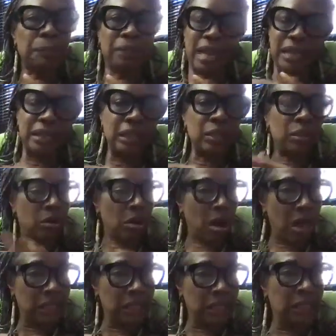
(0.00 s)
but that's a little
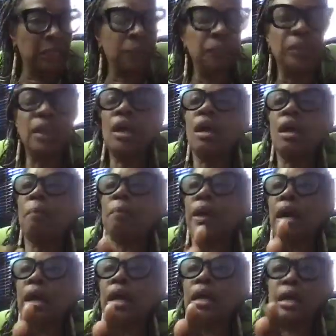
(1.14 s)
costly.
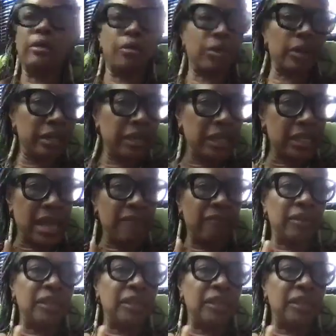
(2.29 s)
And you're going to need to have